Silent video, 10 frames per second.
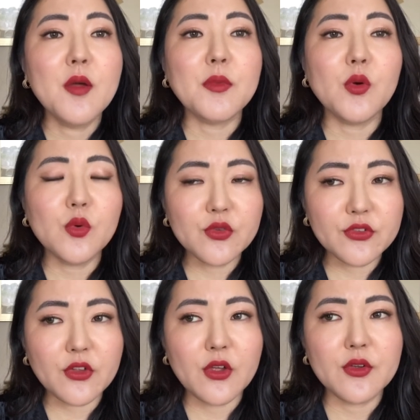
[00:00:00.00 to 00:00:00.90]
but
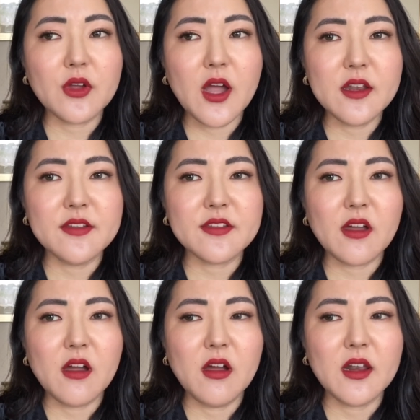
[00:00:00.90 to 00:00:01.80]
also colours
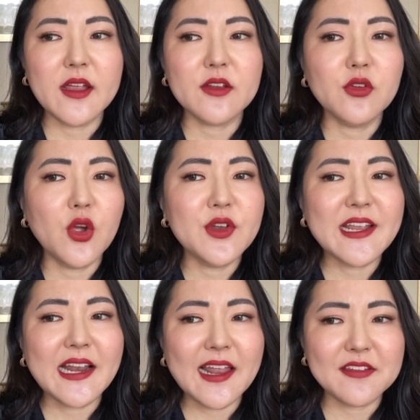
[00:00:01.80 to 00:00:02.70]
that are like not only
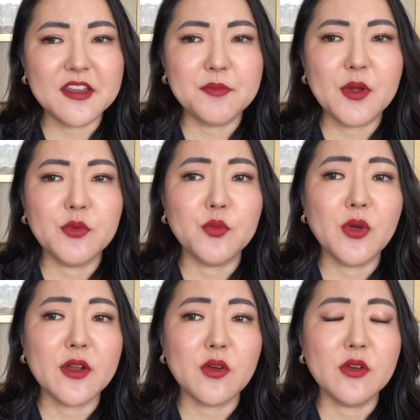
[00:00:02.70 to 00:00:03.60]
classic but would
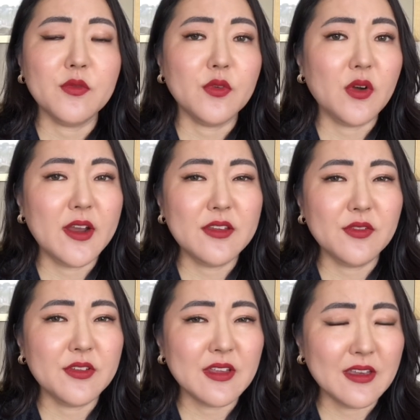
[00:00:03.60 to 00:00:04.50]
work on a variety
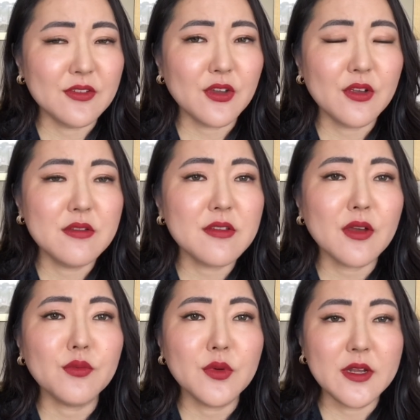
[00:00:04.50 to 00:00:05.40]
of skin tones. I
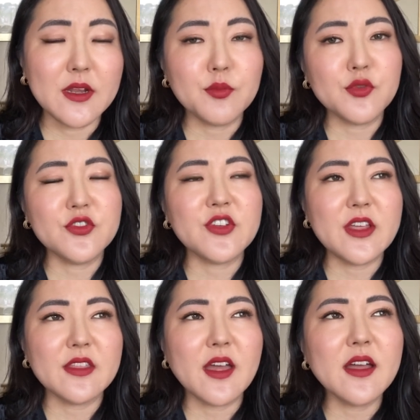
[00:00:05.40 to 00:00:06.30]
really
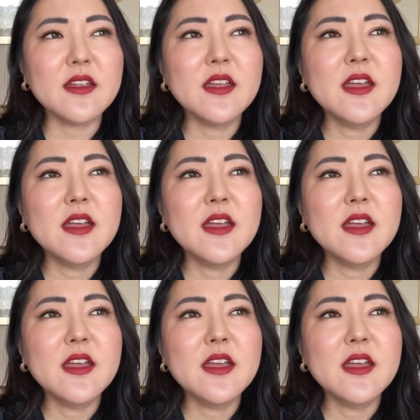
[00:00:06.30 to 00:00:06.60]
appreciate that.